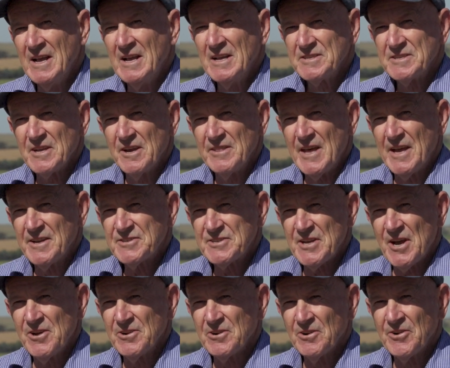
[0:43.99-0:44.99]
So that
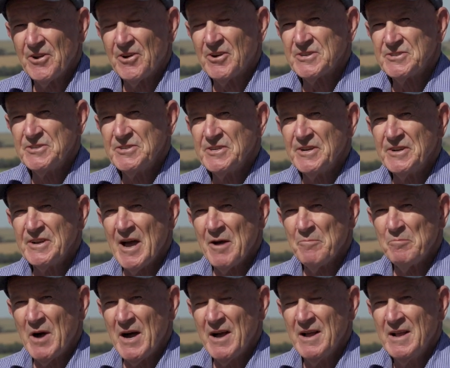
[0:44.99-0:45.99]
total nitrogen
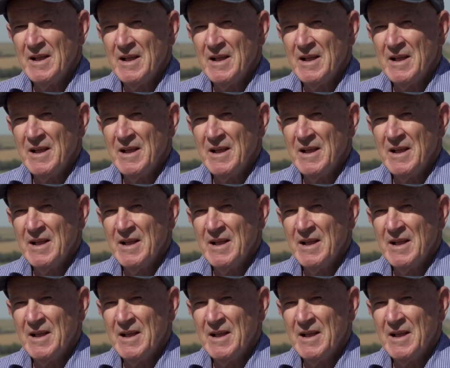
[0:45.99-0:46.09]
number,